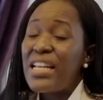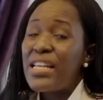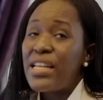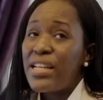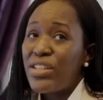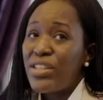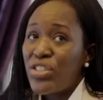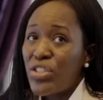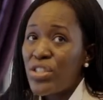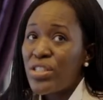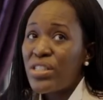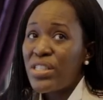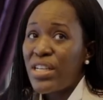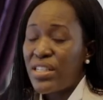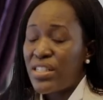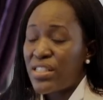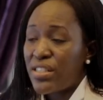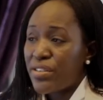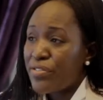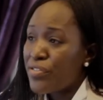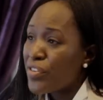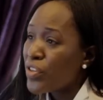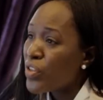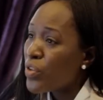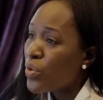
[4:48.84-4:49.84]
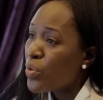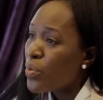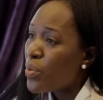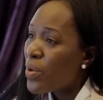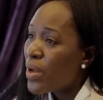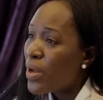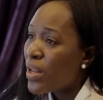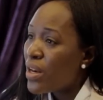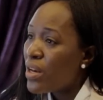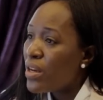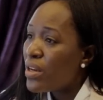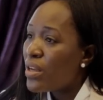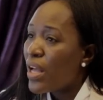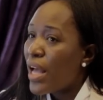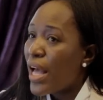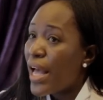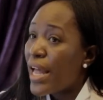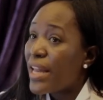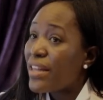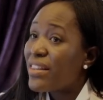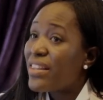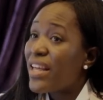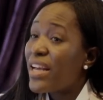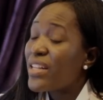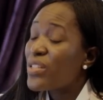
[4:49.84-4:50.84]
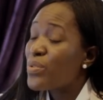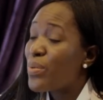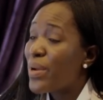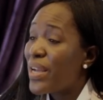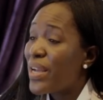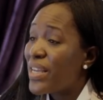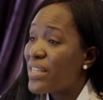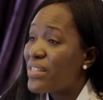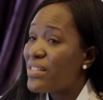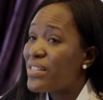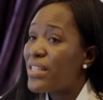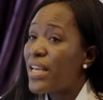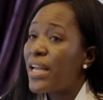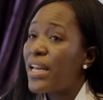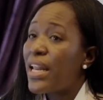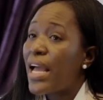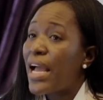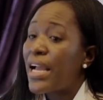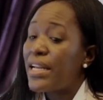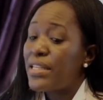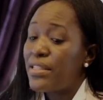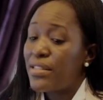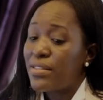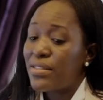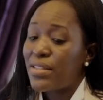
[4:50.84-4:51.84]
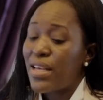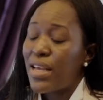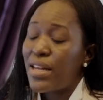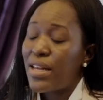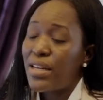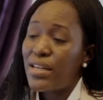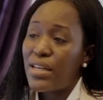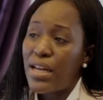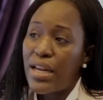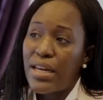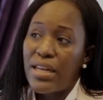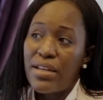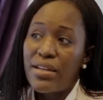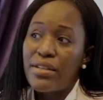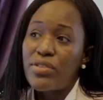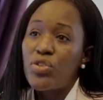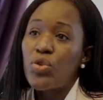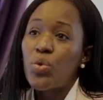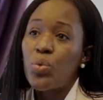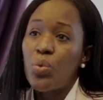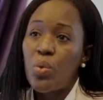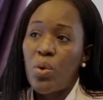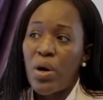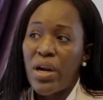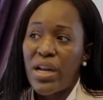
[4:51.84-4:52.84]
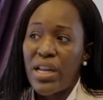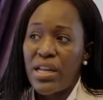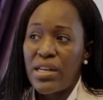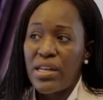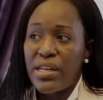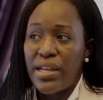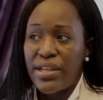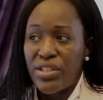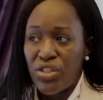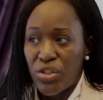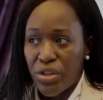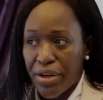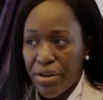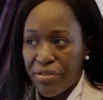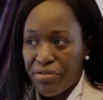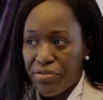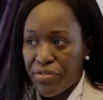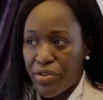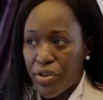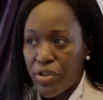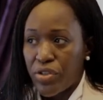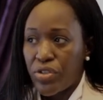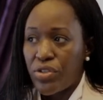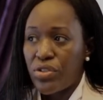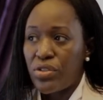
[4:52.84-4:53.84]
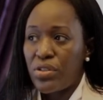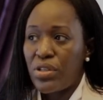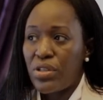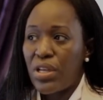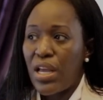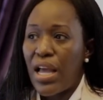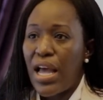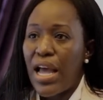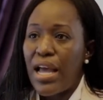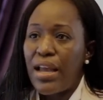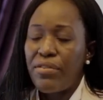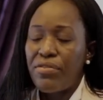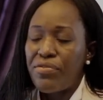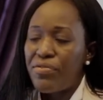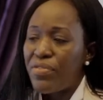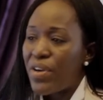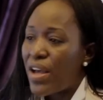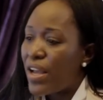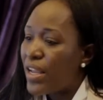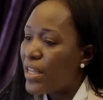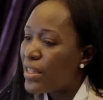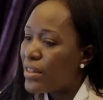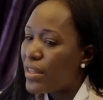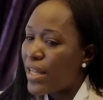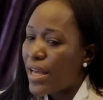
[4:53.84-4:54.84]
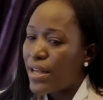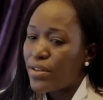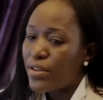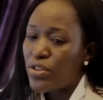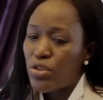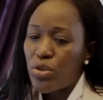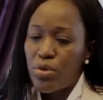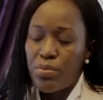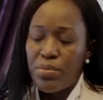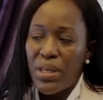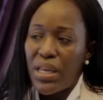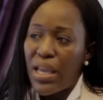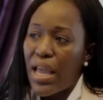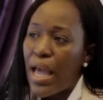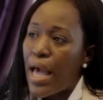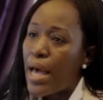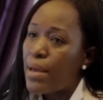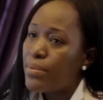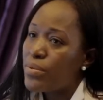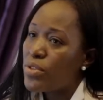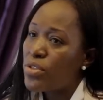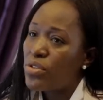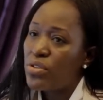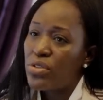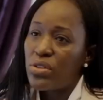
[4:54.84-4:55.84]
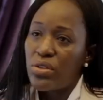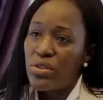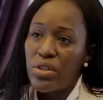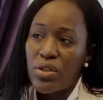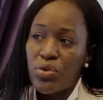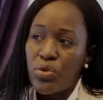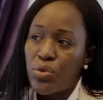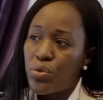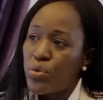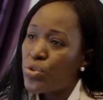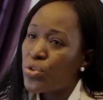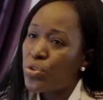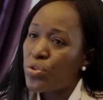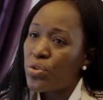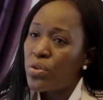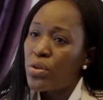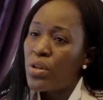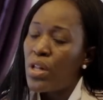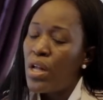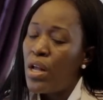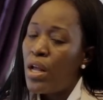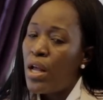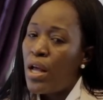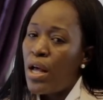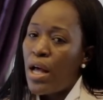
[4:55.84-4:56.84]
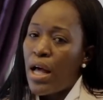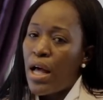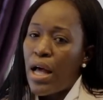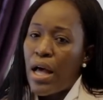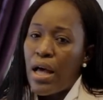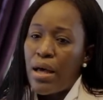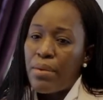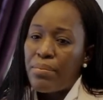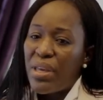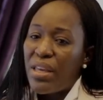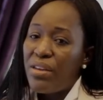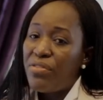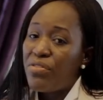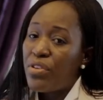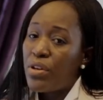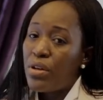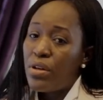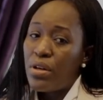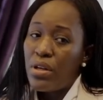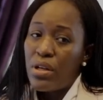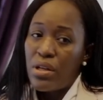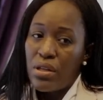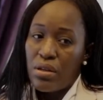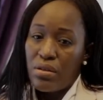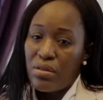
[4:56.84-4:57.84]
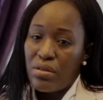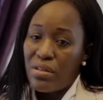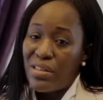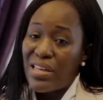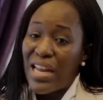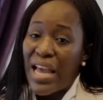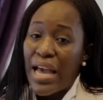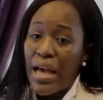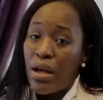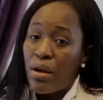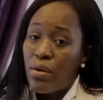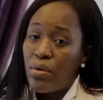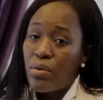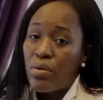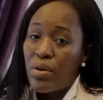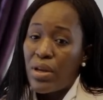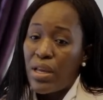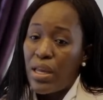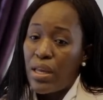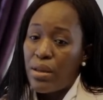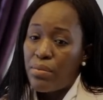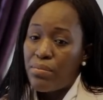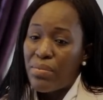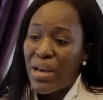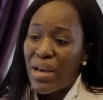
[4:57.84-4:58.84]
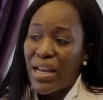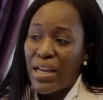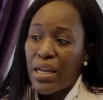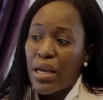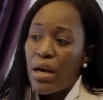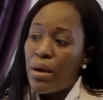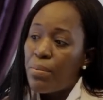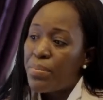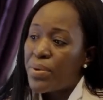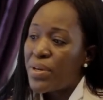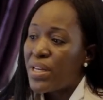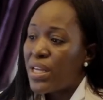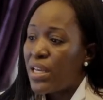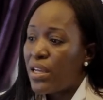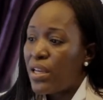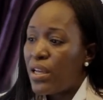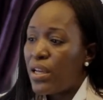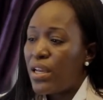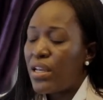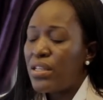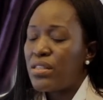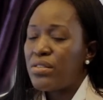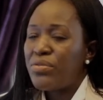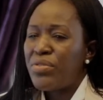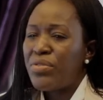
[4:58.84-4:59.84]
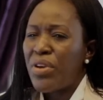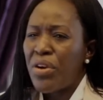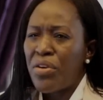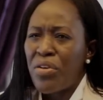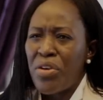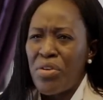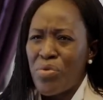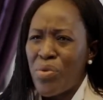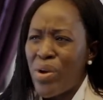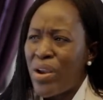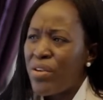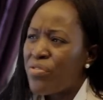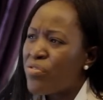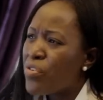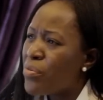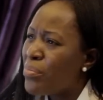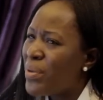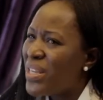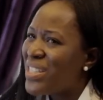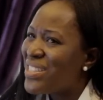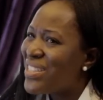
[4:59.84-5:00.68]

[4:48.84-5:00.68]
initially a difficult one, and that's why I said I decided I needed to work in Nigeria first. I find that to be absolutely crucial. Um, even now in my company, it's very rare for me